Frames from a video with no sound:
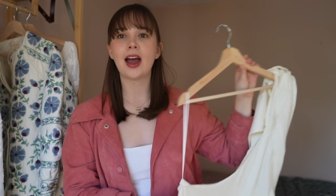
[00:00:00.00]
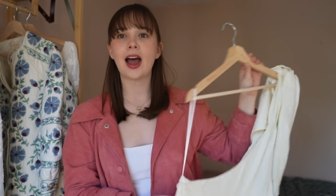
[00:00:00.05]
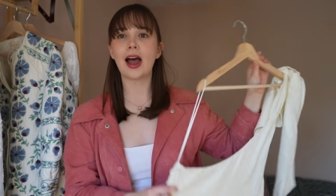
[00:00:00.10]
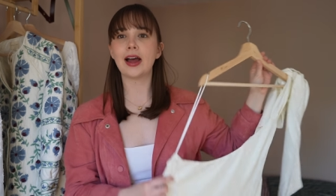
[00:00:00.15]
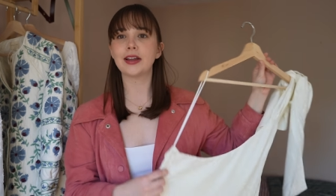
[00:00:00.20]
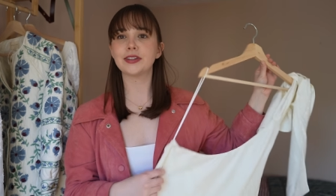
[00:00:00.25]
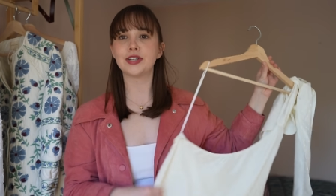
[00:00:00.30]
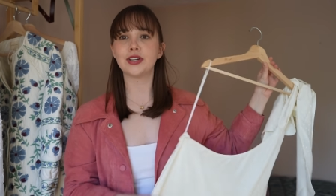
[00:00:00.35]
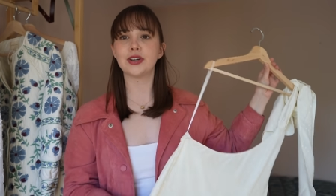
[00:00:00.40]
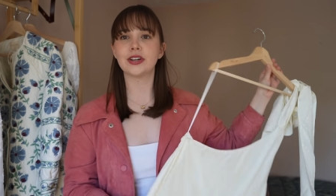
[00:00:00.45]

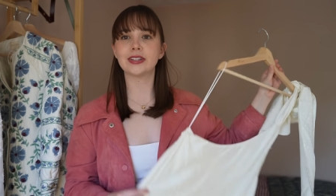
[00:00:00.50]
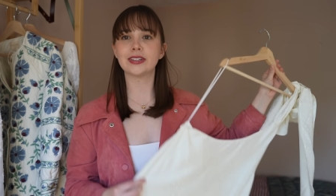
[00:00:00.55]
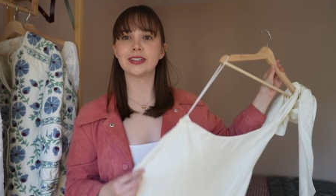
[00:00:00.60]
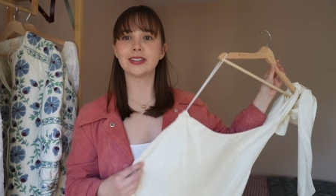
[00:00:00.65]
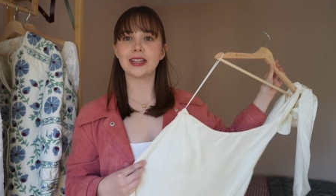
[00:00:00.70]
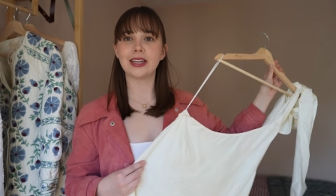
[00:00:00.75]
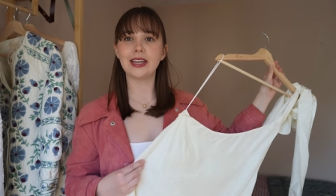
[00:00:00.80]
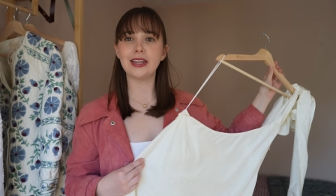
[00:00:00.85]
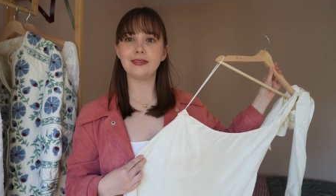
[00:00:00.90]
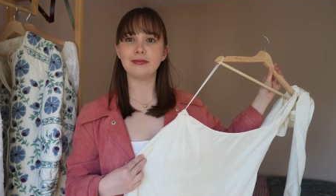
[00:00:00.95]
As you can
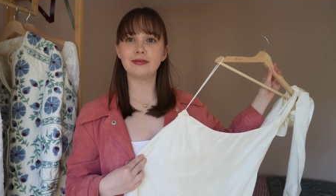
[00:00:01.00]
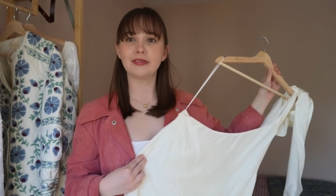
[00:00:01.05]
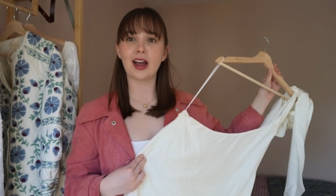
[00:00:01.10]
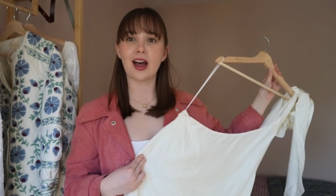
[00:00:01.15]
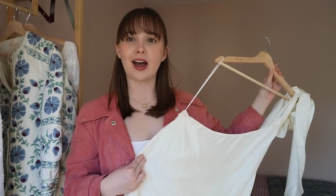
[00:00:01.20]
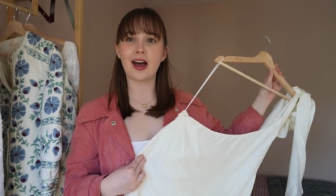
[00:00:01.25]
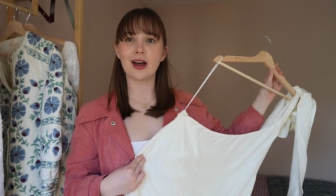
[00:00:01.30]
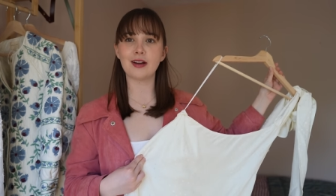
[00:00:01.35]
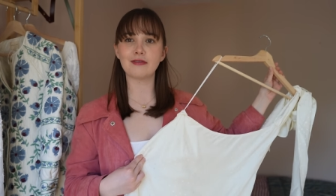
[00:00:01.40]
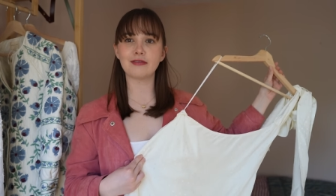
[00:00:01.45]
see,
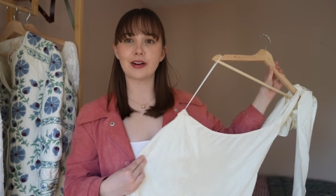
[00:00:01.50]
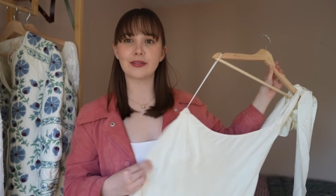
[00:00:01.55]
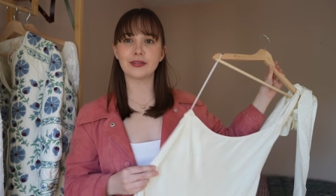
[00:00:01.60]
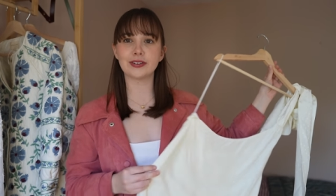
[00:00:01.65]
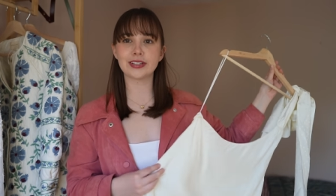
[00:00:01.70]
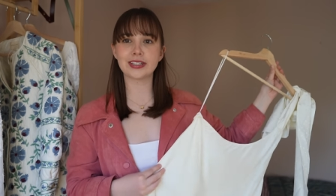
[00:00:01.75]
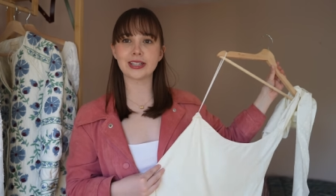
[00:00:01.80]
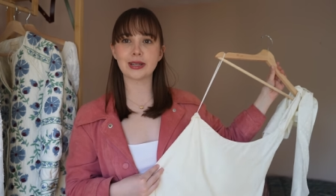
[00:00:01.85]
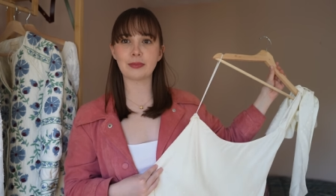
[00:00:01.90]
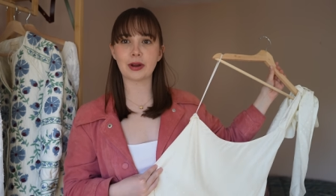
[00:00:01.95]
uh,
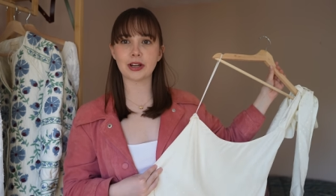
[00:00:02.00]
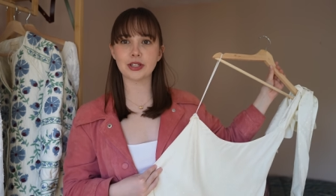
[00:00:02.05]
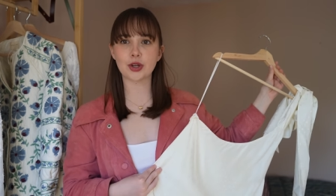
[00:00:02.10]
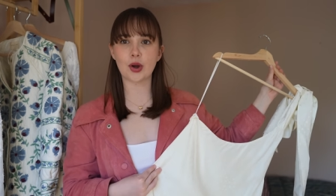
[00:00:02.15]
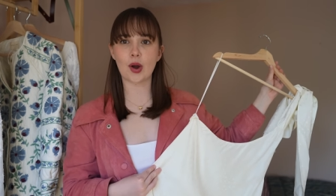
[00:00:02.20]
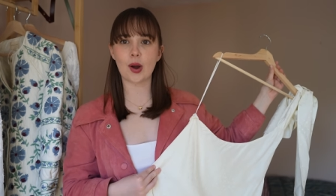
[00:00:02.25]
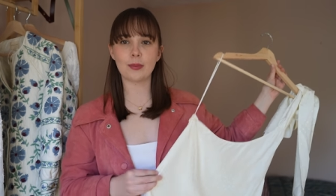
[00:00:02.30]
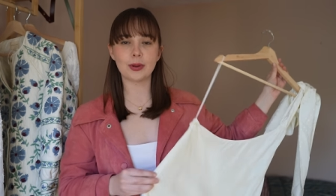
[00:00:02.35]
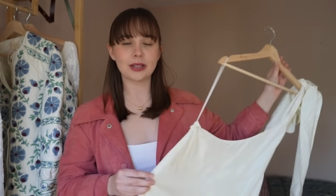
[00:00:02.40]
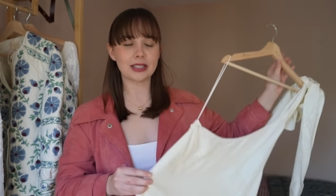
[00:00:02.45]
referencing my
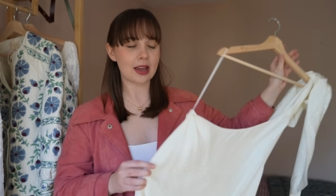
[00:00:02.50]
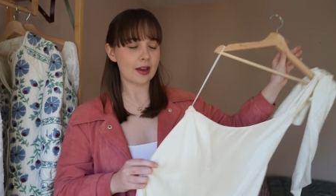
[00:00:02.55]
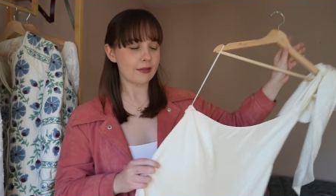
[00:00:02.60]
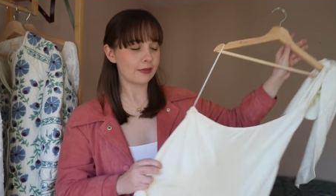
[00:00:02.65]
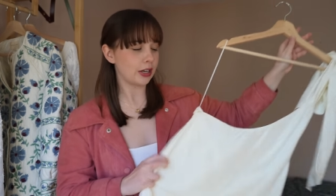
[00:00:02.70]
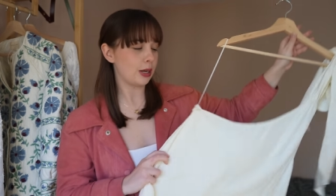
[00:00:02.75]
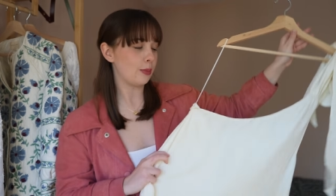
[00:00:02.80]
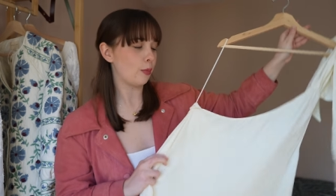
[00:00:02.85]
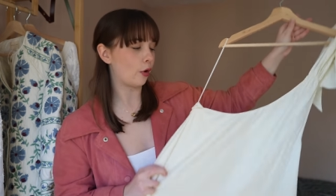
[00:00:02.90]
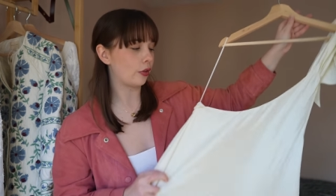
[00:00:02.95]
top,
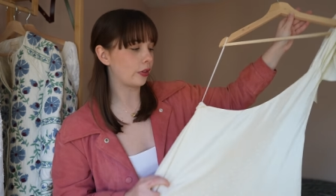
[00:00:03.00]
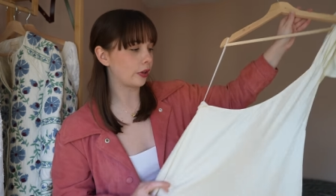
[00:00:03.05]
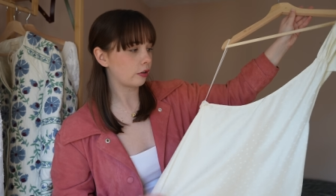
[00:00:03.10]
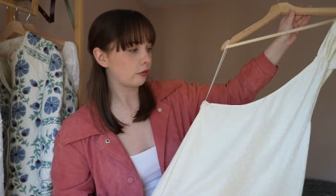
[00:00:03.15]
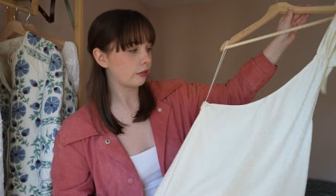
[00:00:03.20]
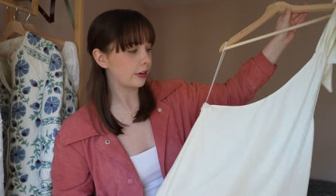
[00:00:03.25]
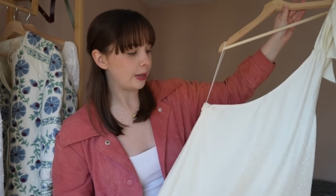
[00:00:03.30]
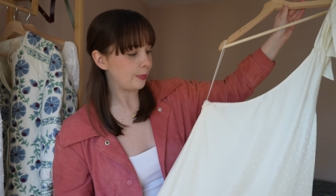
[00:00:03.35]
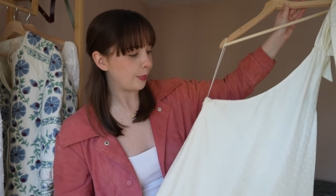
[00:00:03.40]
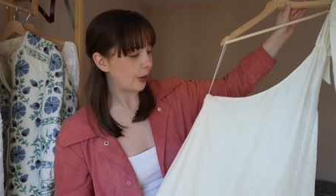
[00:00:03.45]
definitely more on the
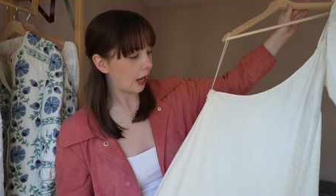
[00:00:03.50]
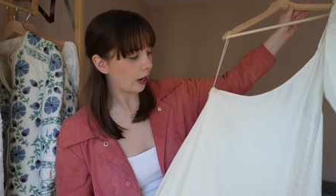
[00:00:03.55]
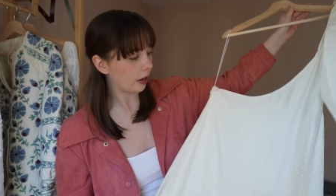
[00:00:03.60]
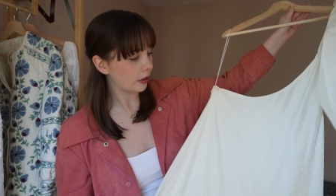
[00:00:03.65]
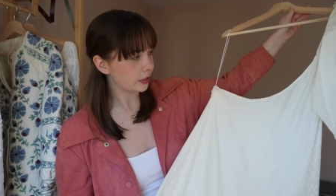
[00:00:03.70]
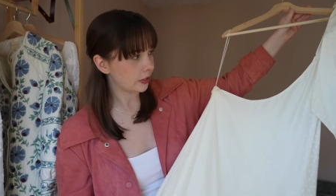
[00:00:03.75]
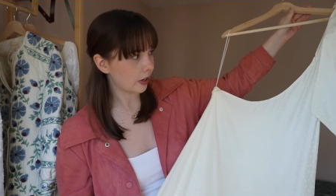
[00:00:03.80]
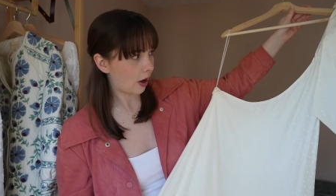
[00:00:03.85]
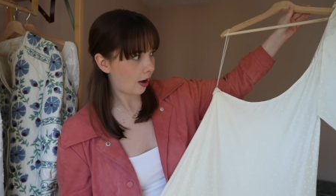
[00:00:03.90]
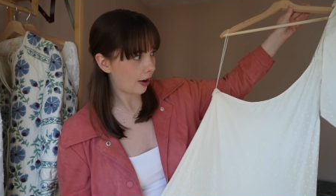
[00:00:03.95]
cream yellow
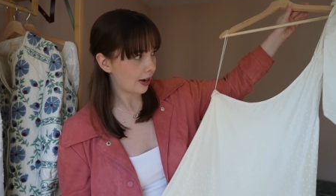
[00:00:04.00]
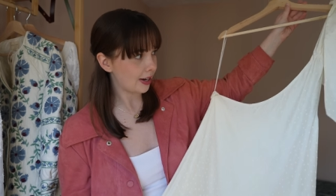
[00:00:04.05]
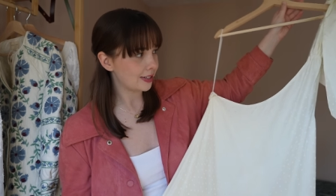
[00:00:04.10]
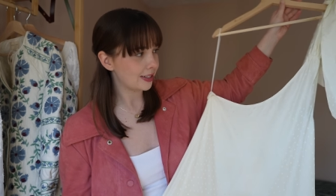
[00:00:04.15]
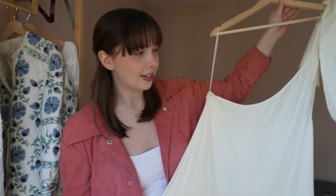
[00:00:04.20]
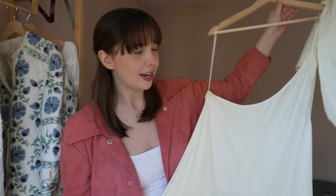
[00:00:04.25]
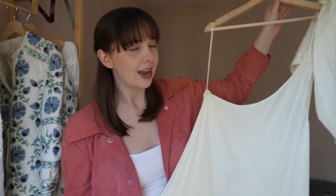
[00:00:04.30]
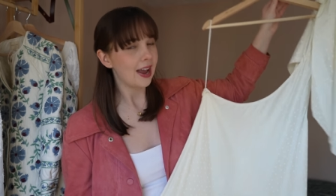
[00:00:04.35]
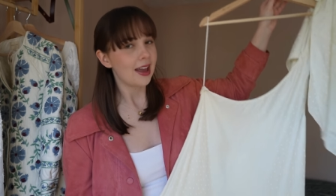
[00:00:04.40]
side.